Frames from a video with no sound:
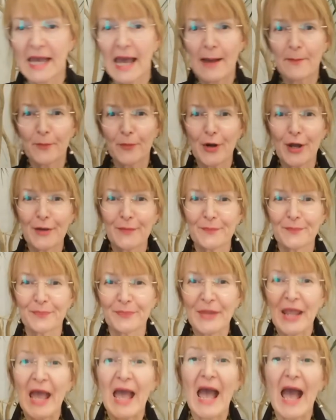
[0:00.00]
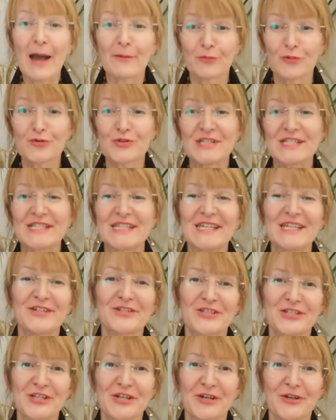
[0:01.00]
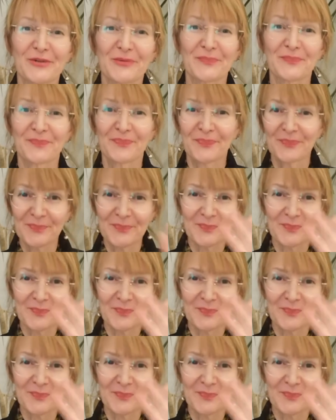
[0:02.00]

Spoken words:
your camera, and we'll see you soon.